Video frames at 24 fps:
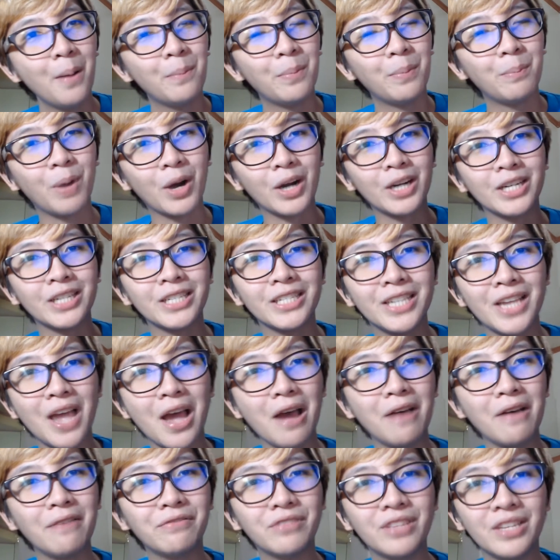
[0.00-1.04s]
part
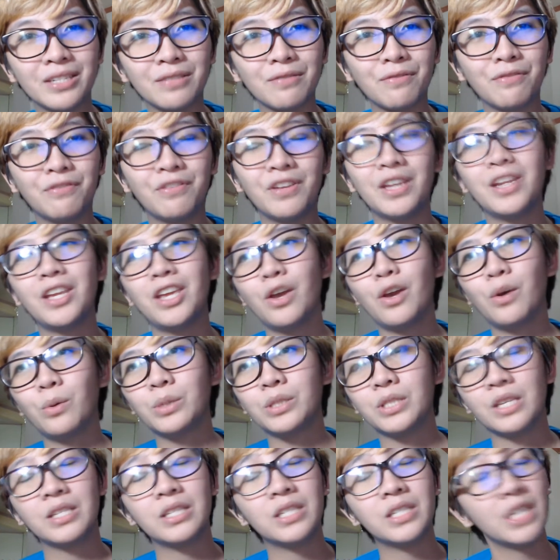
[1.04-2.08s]
of this video,
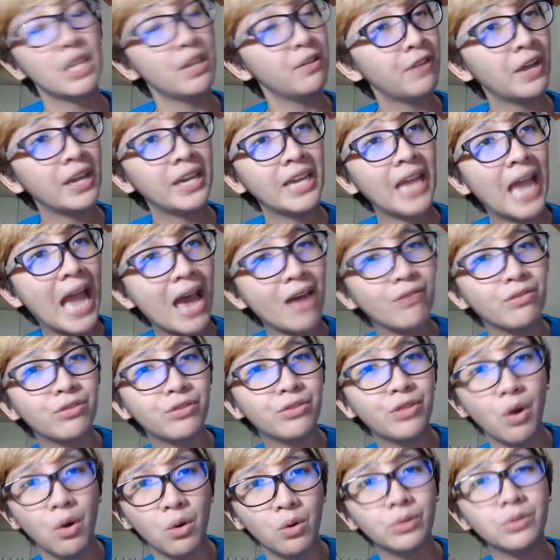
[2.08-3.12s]
since if I add
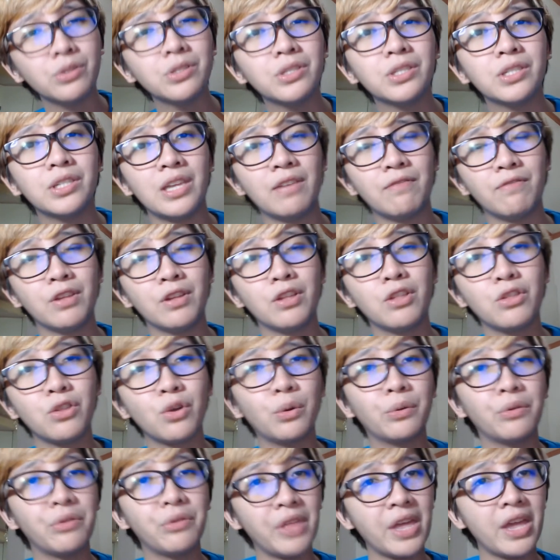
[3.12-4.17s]
those, even
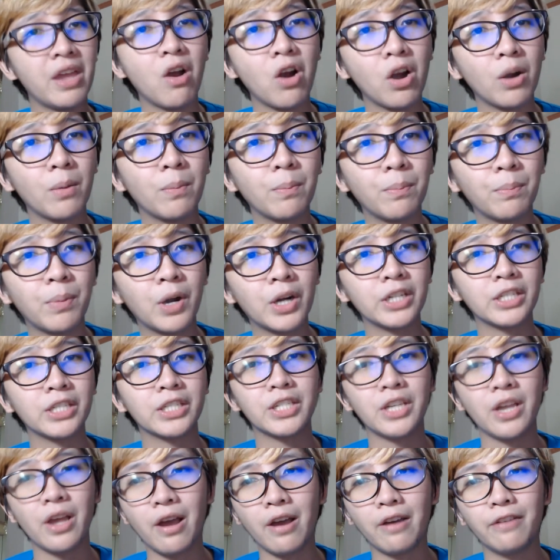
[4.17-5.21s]
though they are part
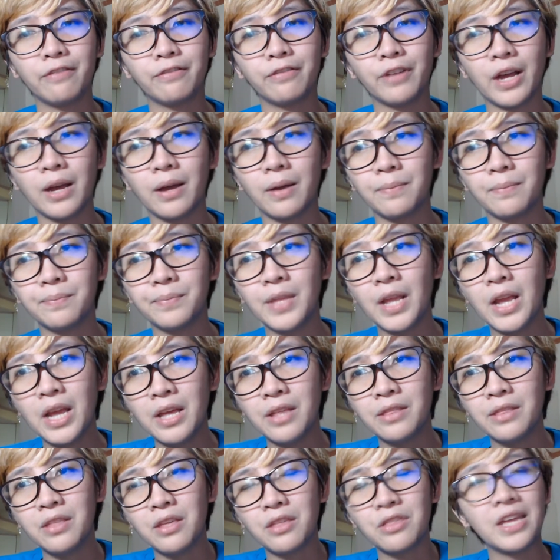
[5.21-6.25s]
of uh,
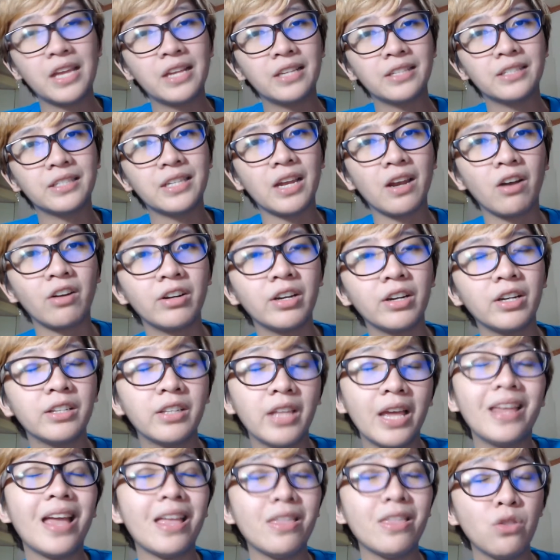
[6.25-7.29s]
the things that are
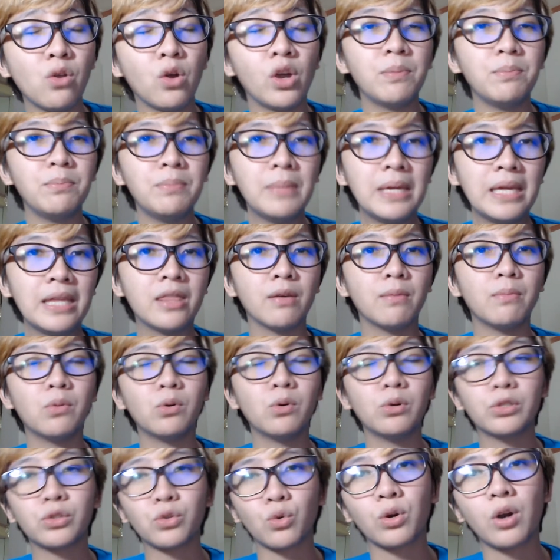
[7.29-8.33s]
that annoy me the
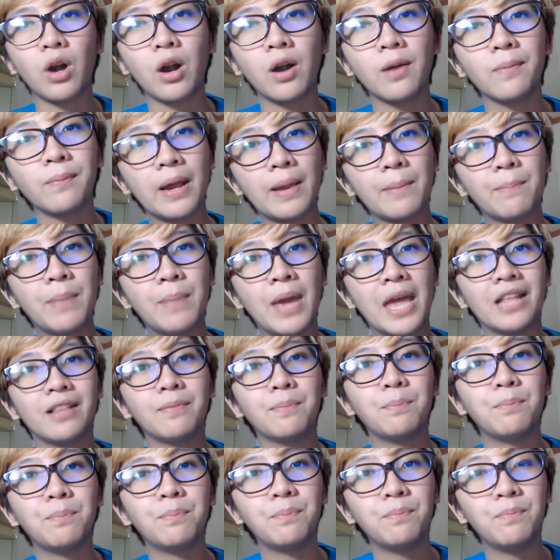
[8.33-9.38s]
most or are my pet
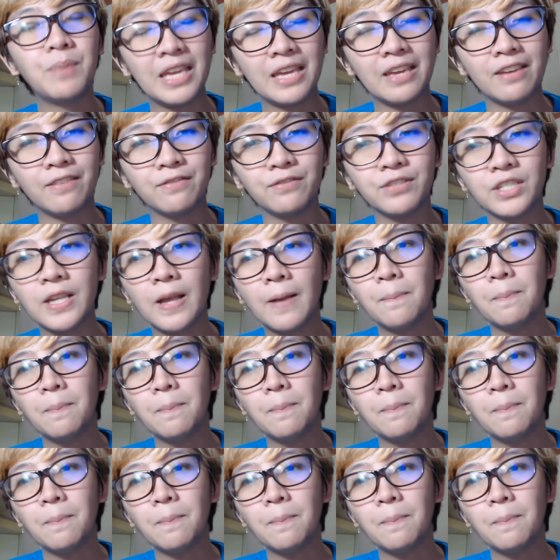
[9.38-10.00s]
peeves,